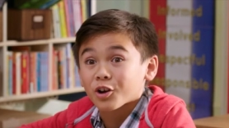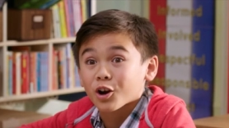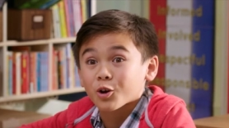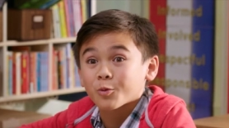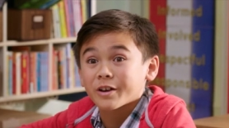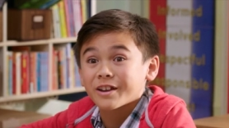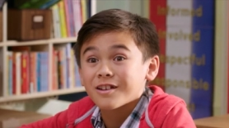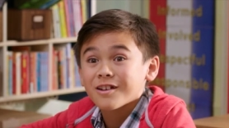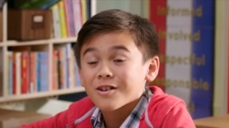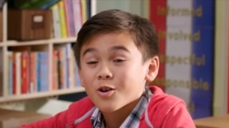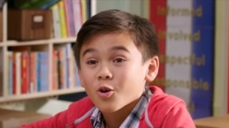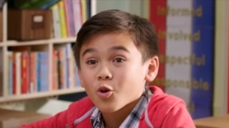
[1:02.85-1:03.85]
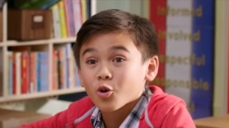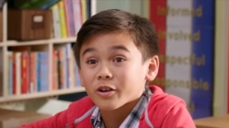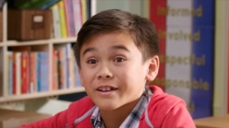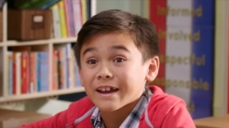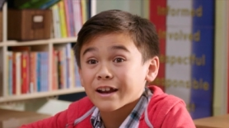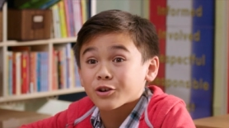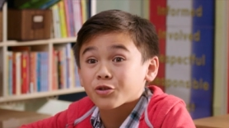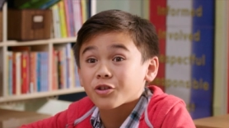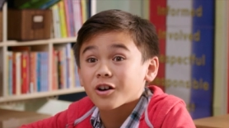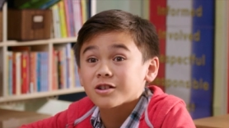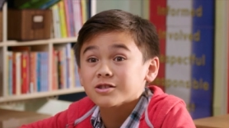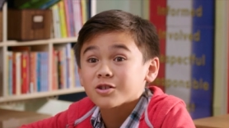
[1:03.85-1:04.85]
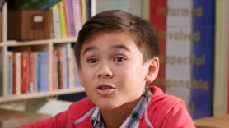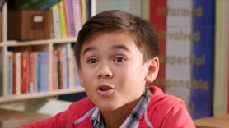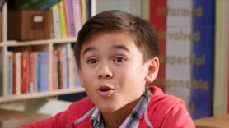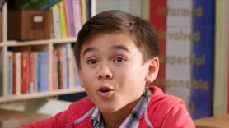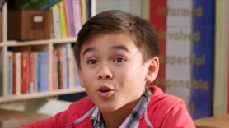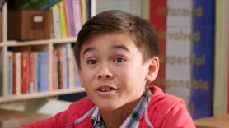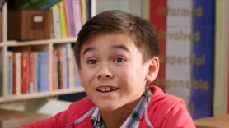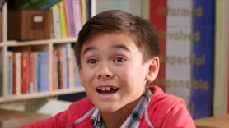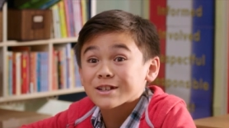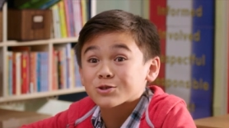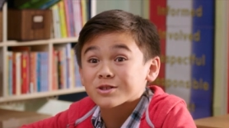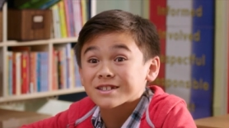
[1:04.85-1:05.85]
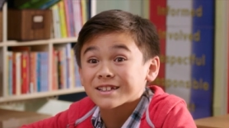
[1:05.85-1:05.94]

Darwin or Neanderthals or natural